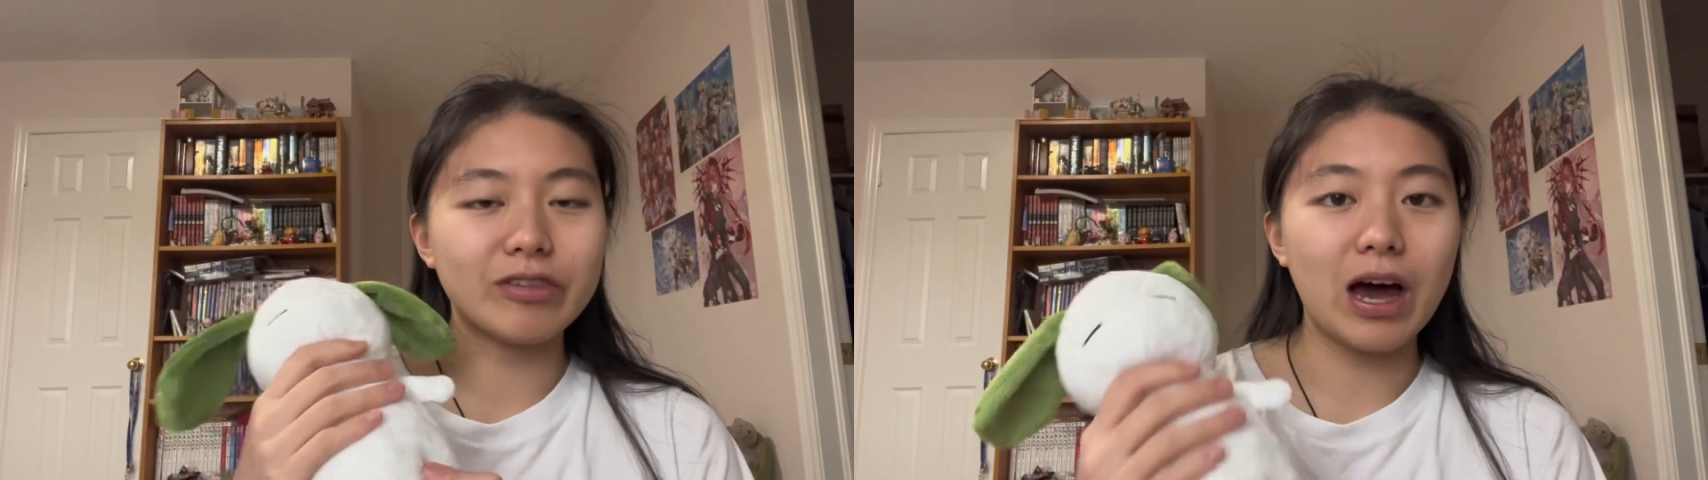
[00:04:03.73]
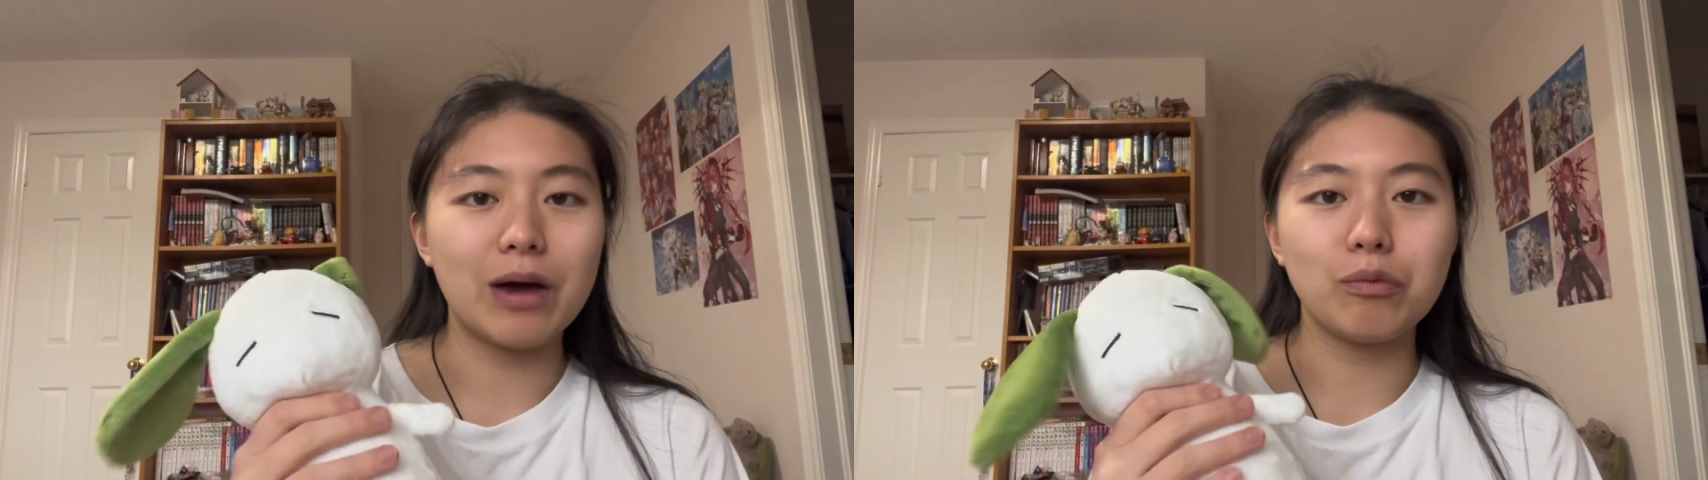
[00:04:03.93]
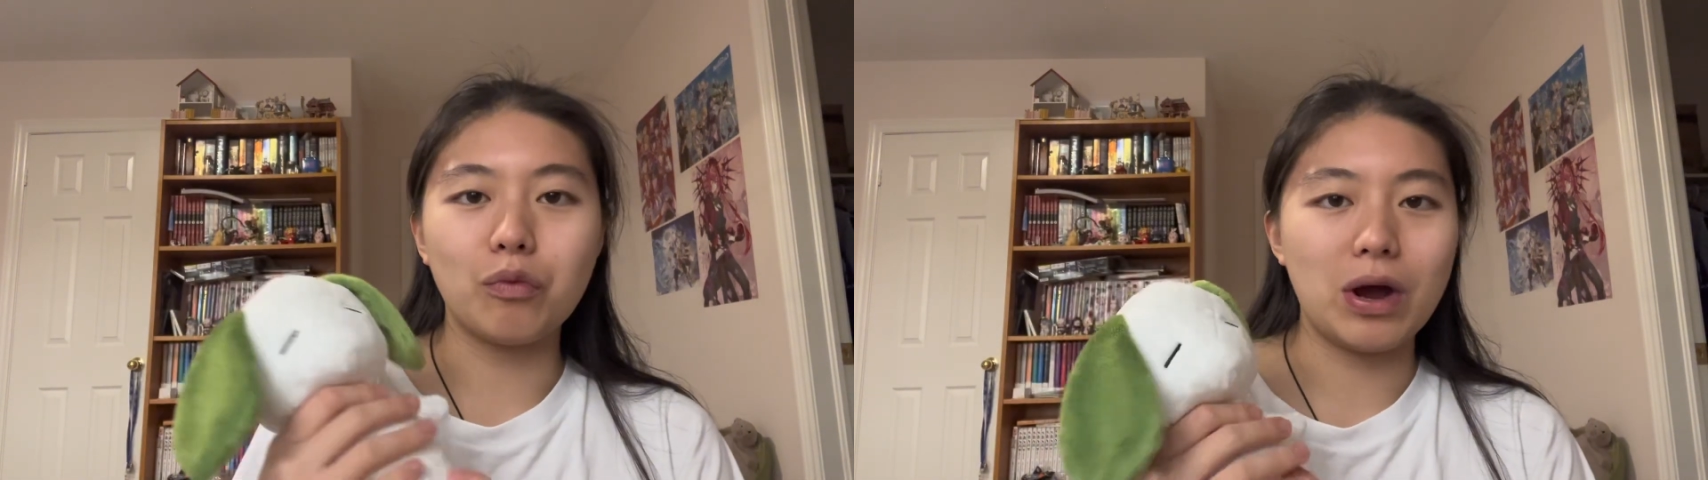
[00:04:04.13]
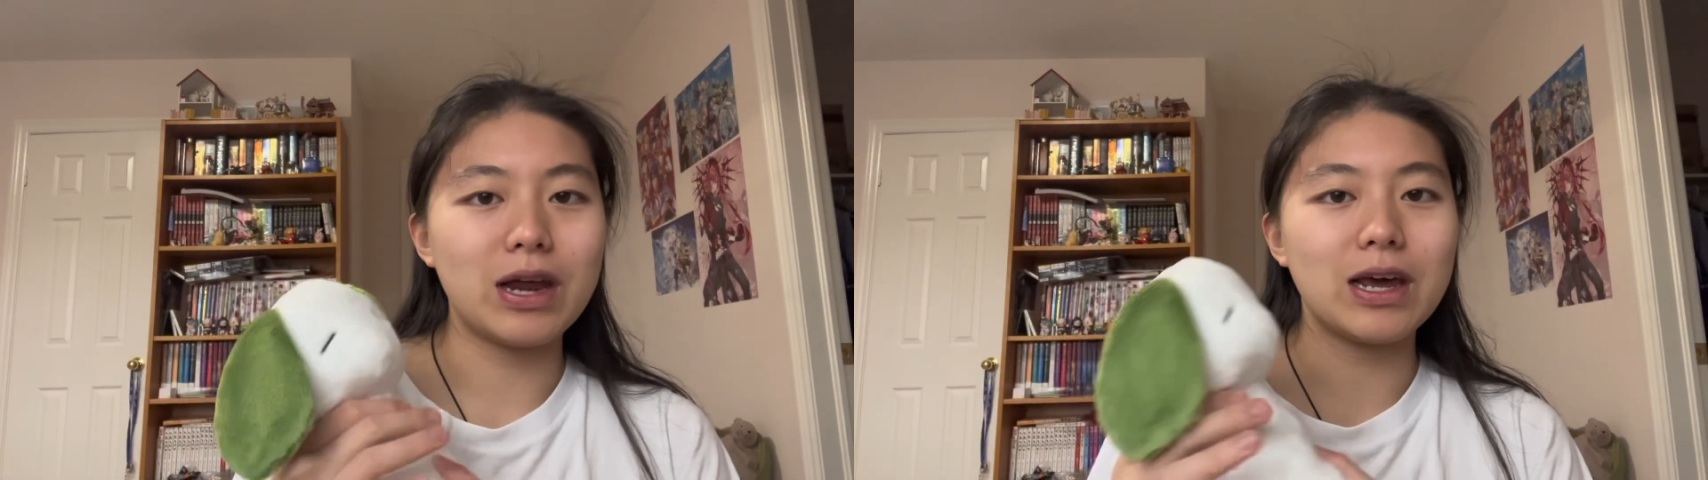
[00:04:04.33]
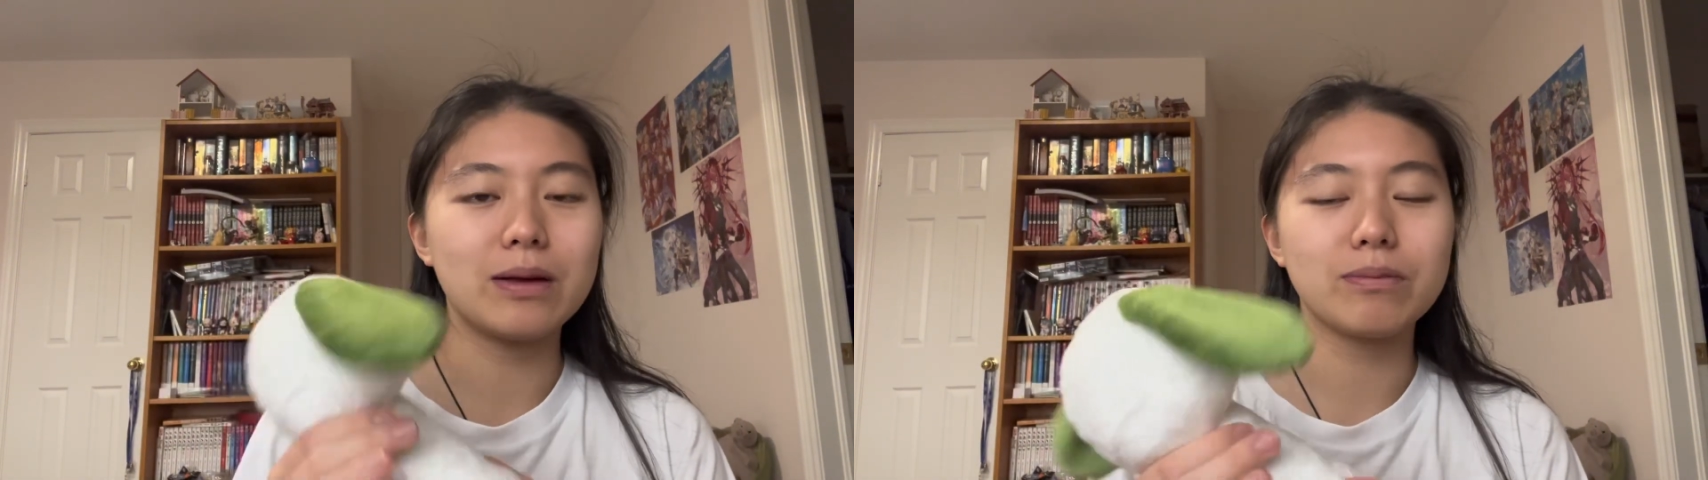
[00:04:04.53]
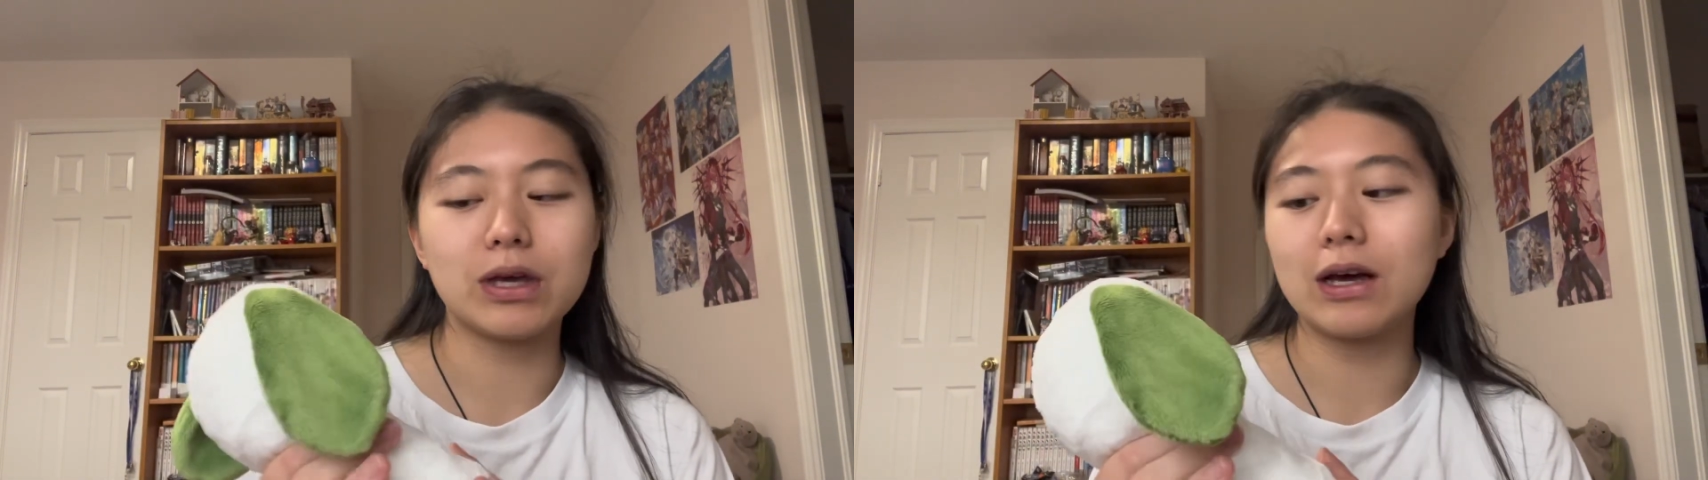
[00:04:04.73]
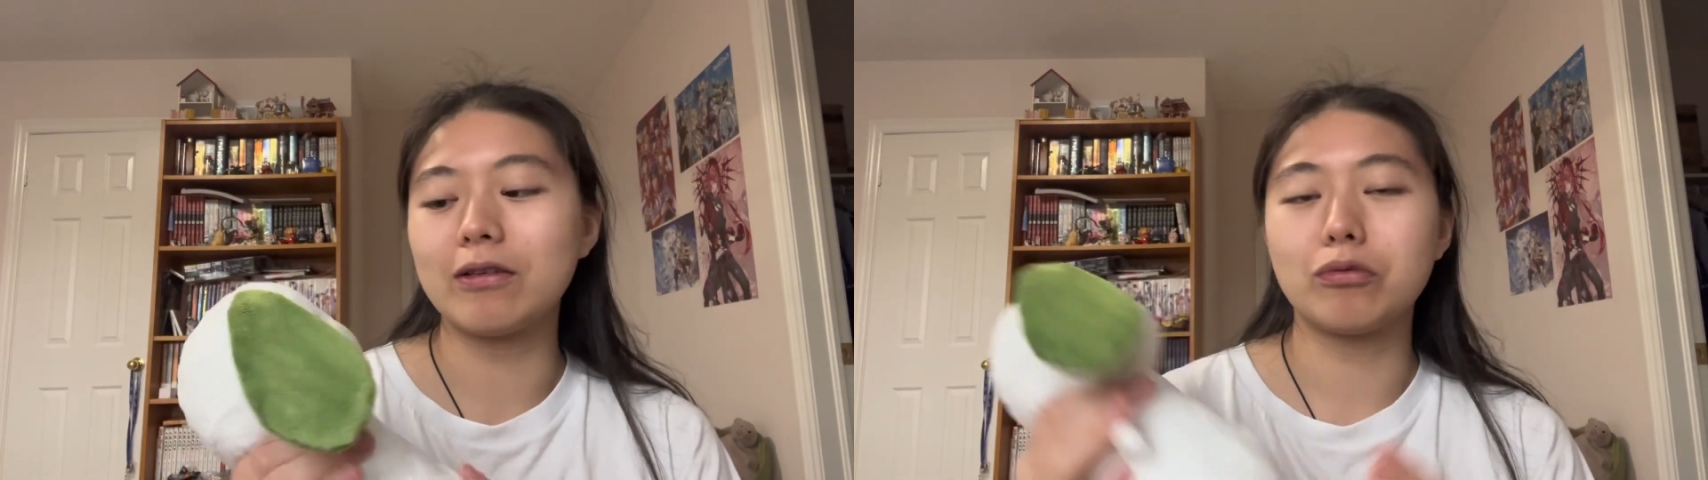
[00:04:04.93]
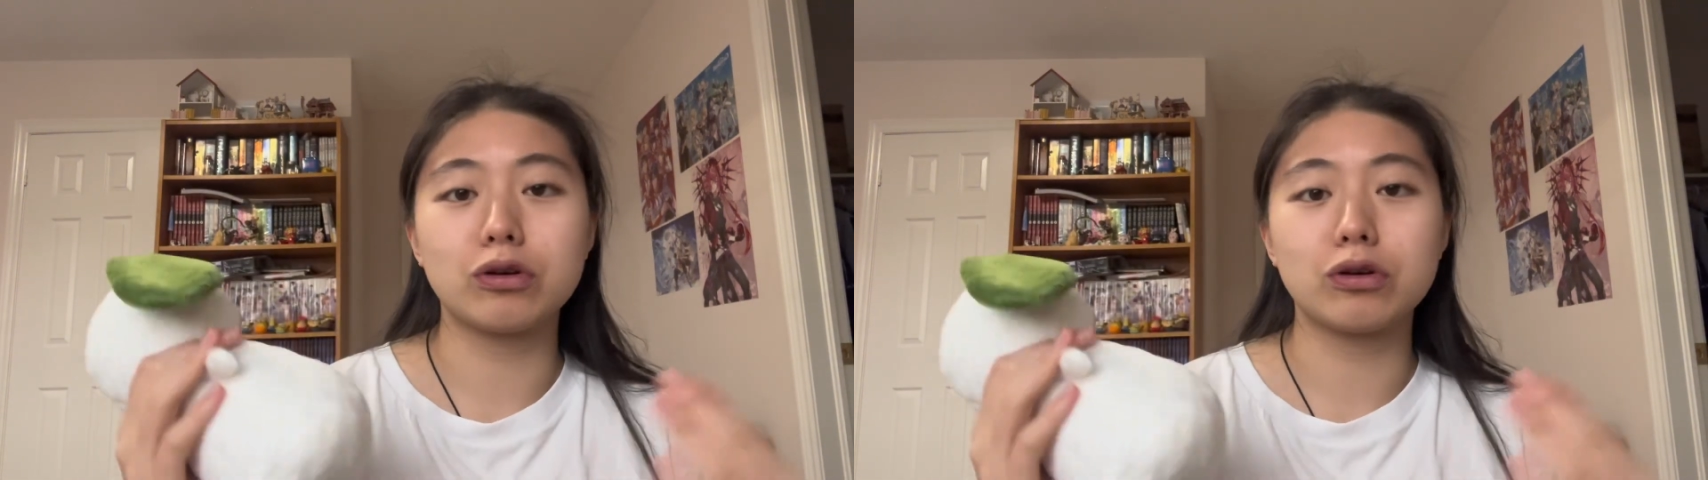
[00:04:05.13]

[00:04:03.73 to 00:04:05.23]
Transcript: time waiting because